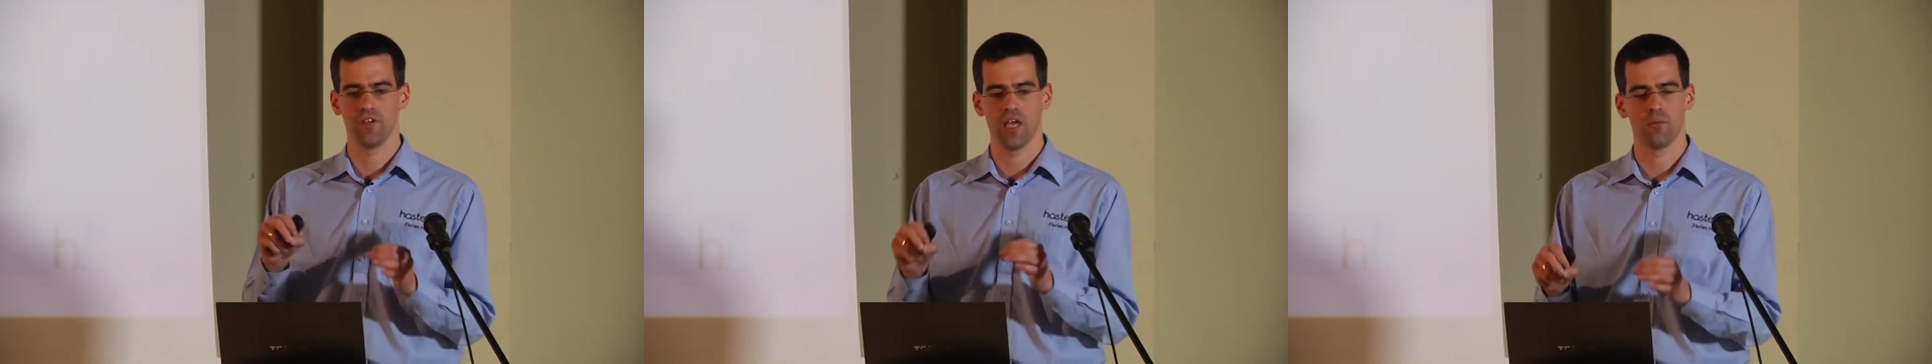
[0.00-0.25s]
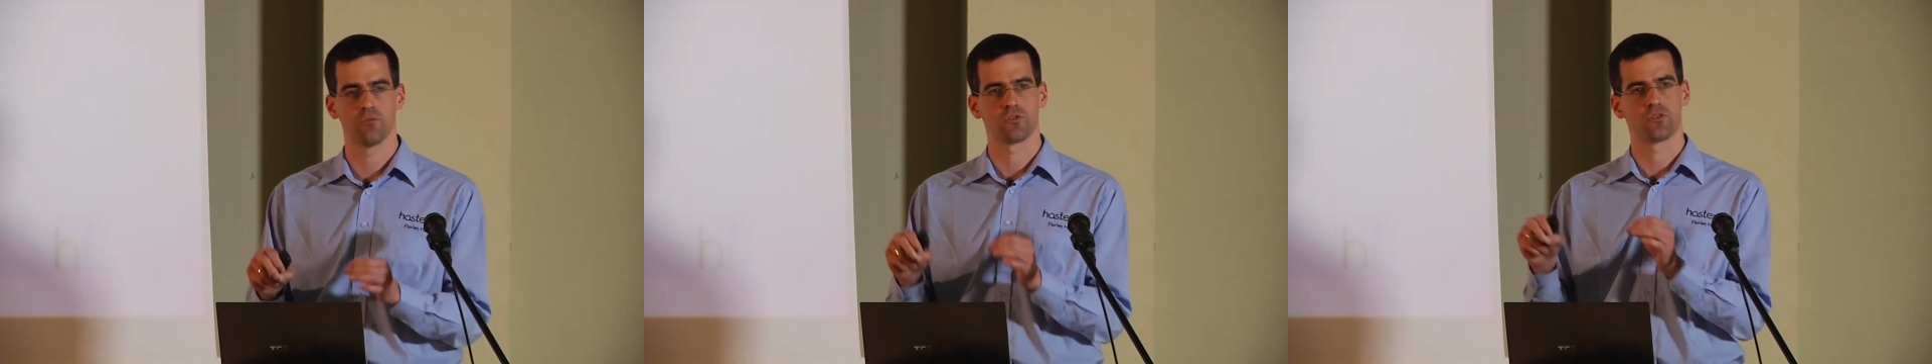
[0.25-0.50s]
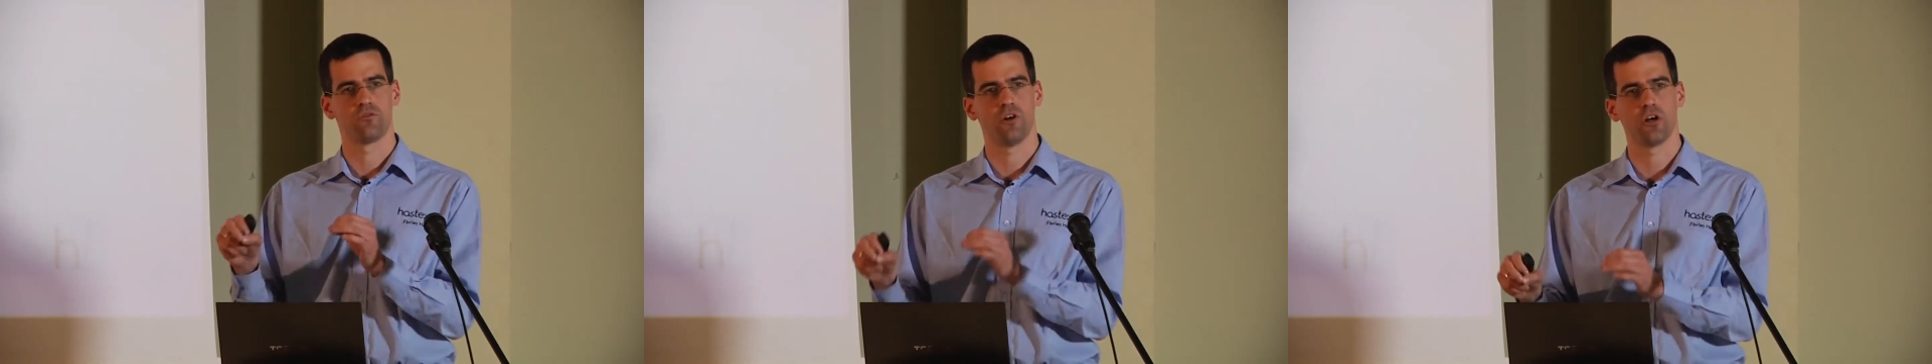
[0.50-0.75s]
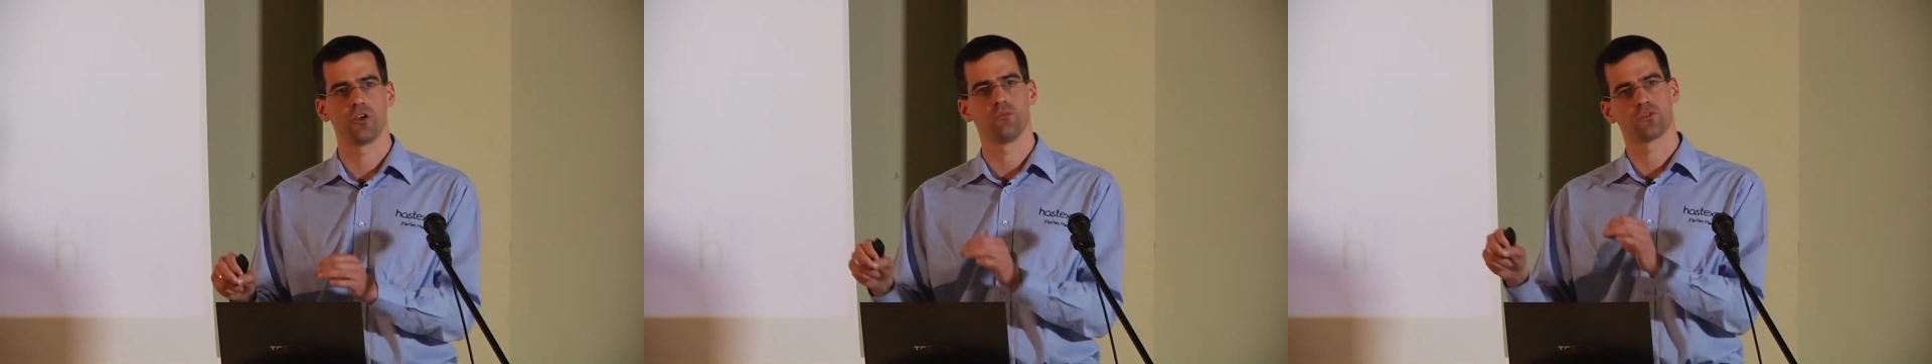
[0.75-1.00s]
VMs or
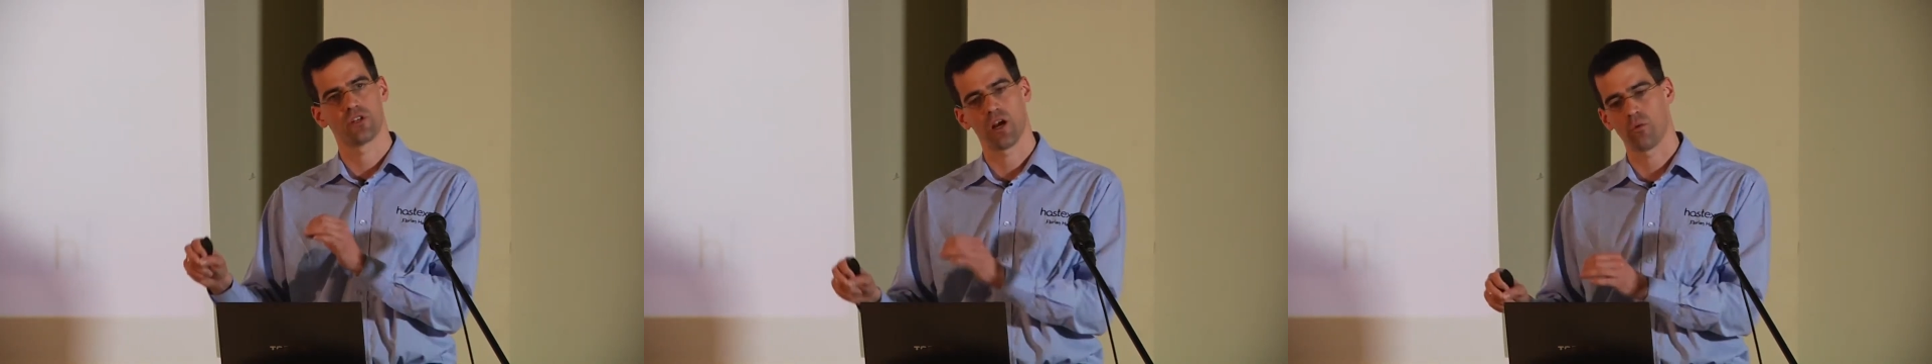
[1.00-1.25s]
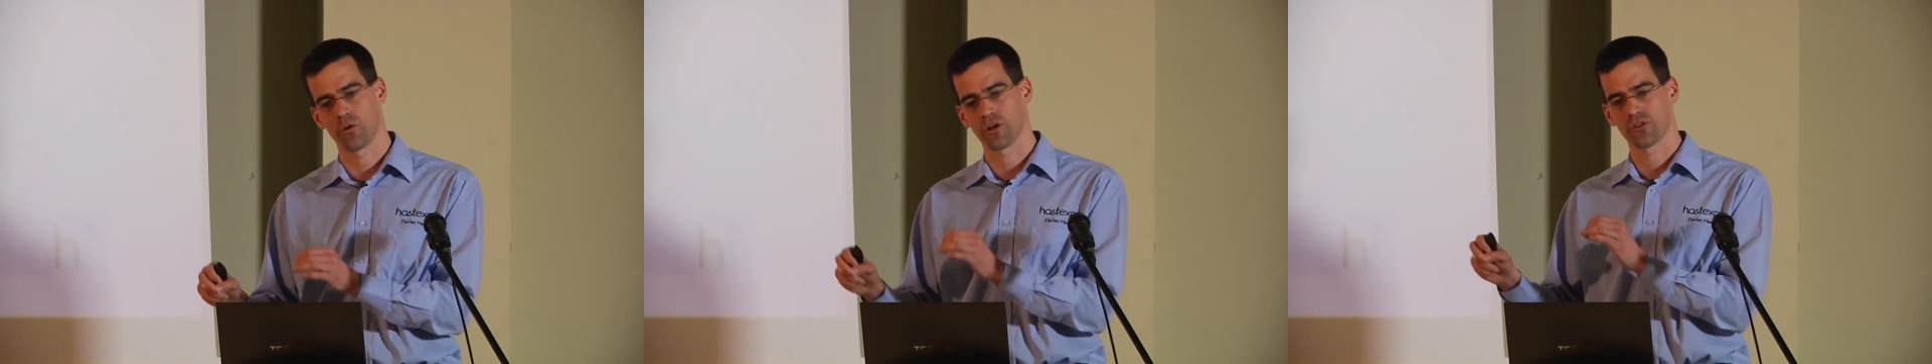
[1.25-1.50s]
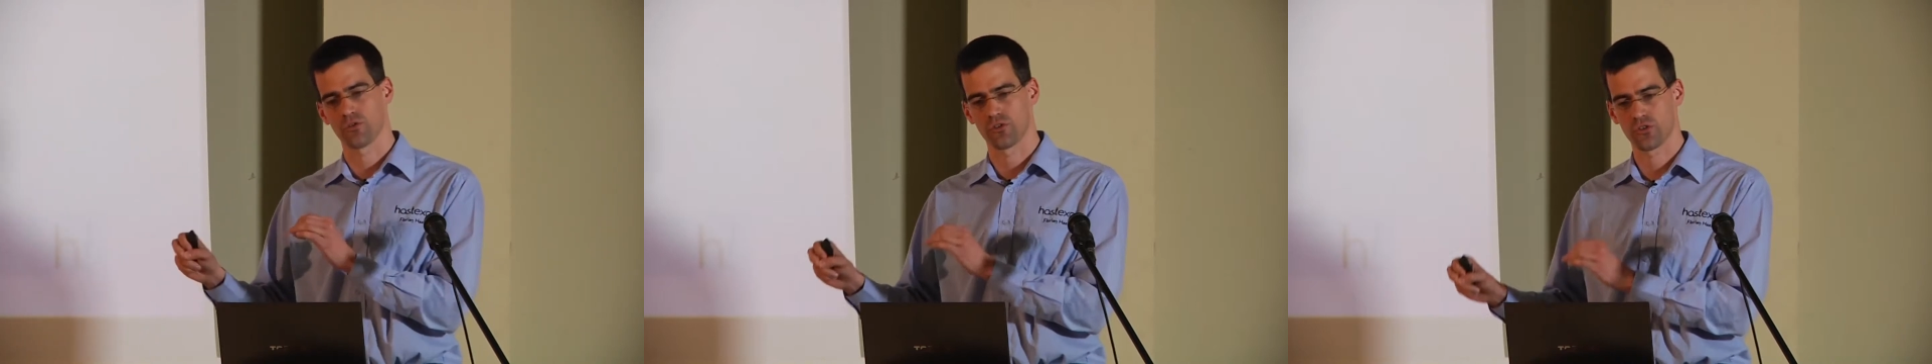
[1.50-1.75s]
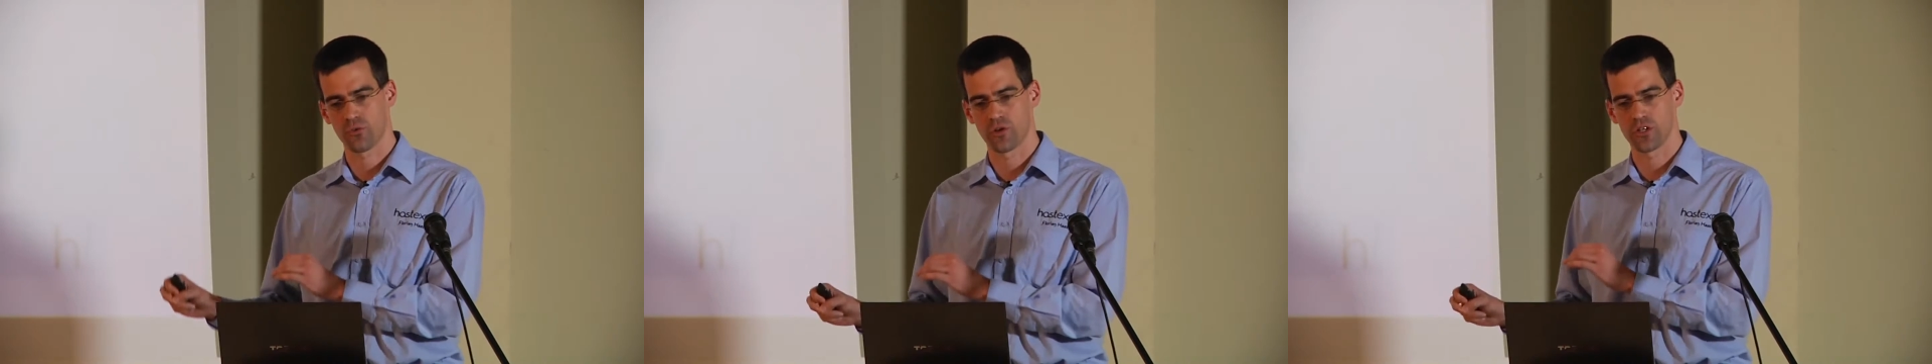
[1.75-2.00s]
volumes or networks or
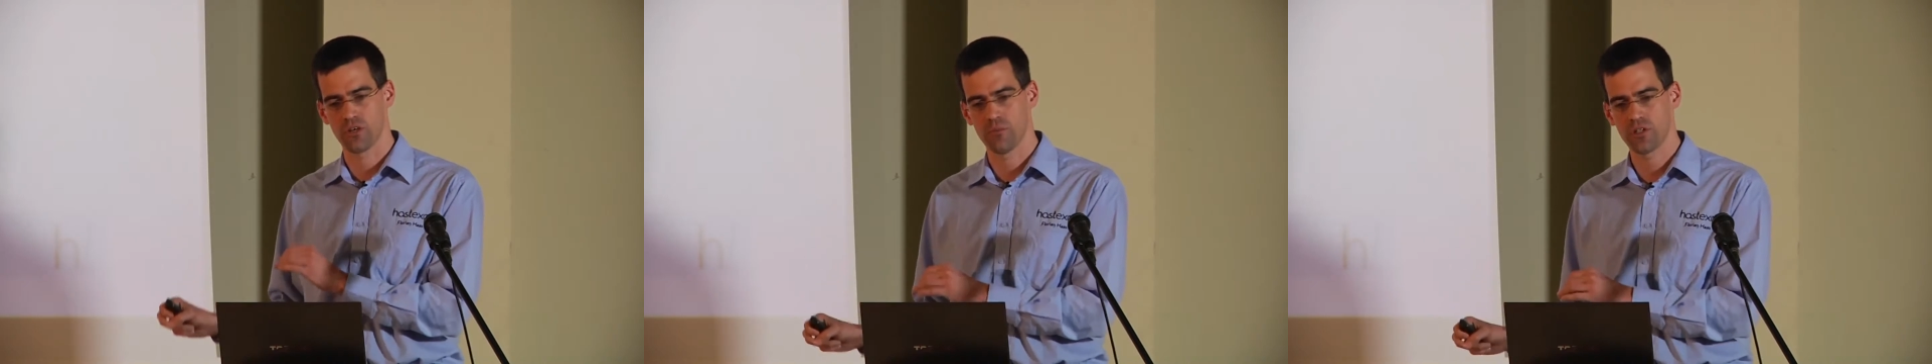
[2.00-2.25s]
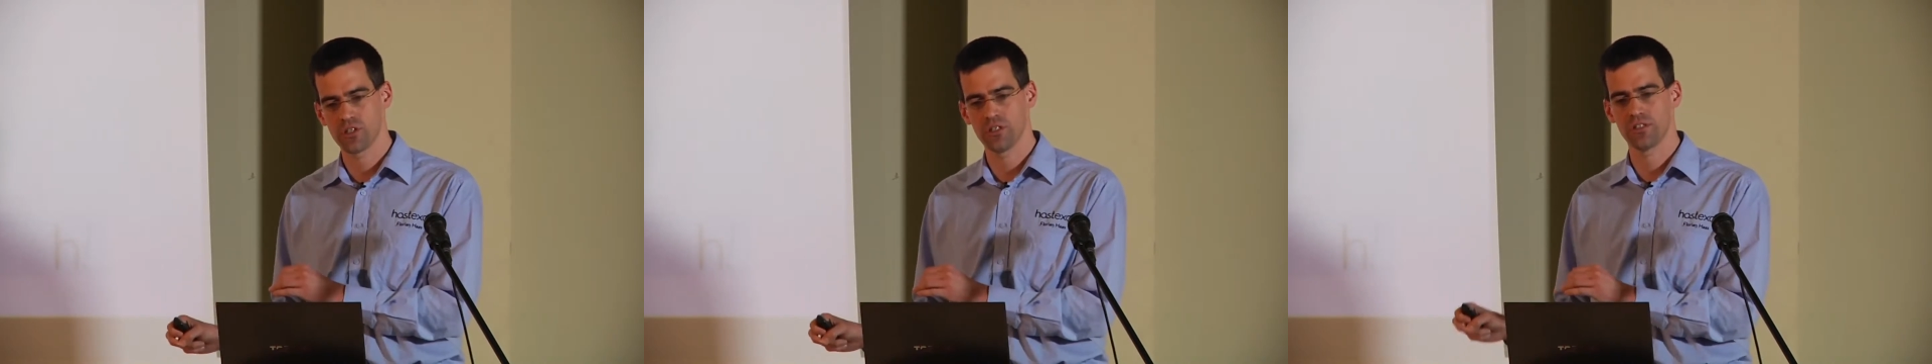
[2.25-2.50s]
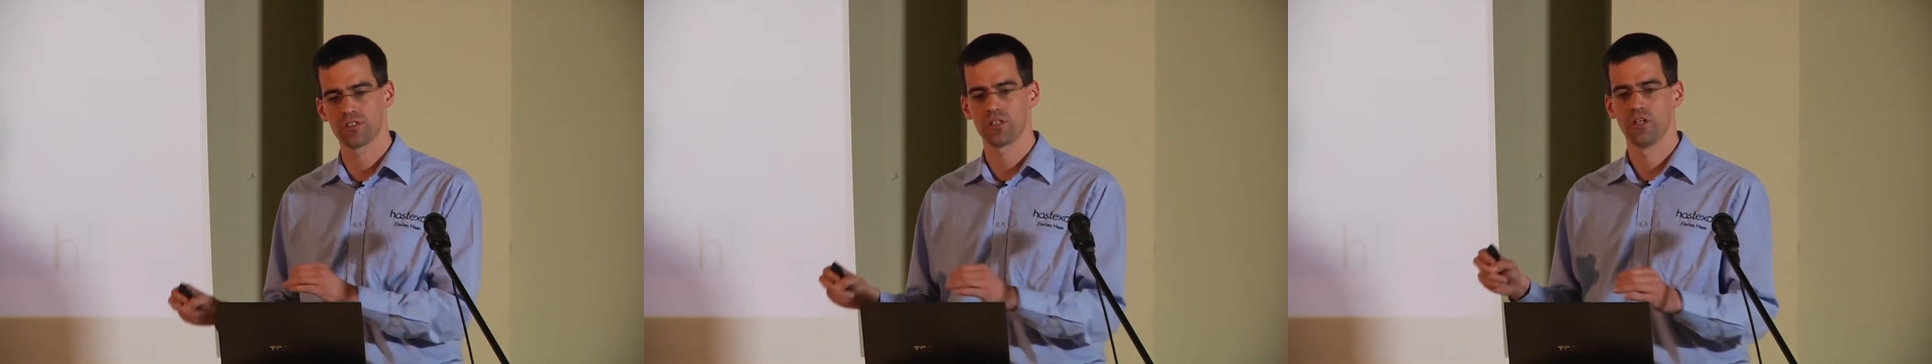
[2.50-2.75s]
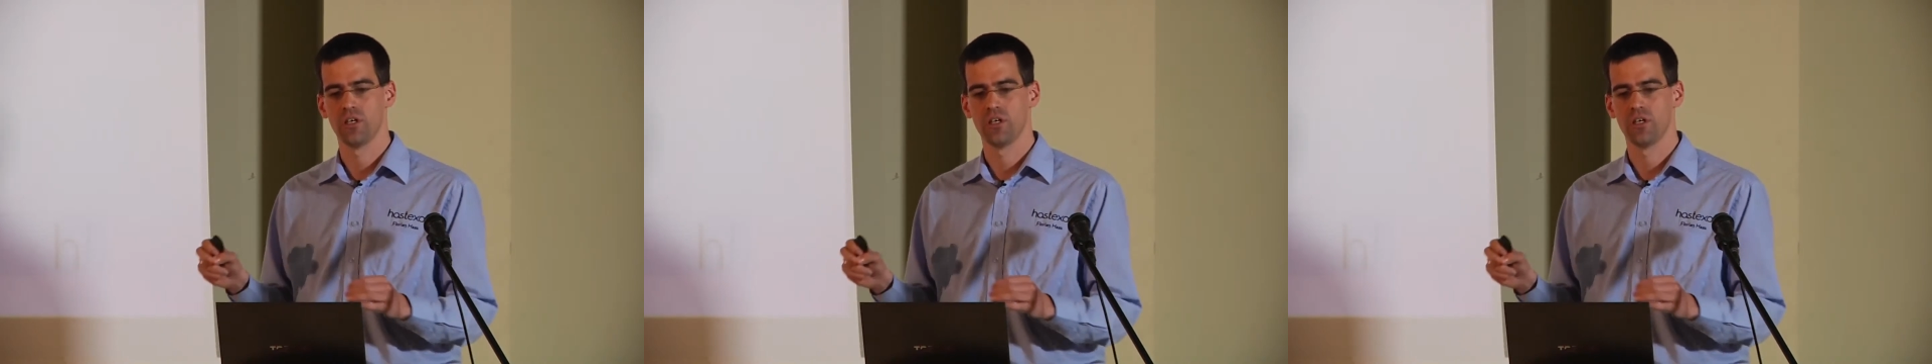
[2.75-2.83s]
storage images,